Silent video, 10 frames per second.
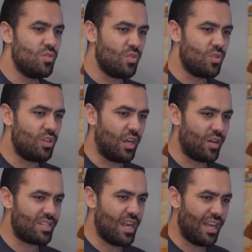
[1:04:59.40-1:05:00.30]
there
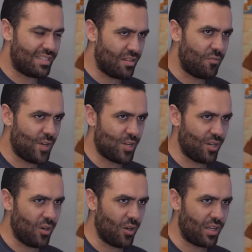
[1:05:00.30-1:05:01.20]
is not
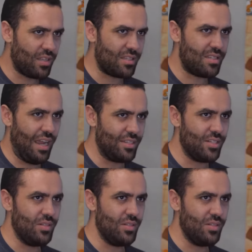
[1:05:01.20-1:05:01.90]
sufficient hook in the statute,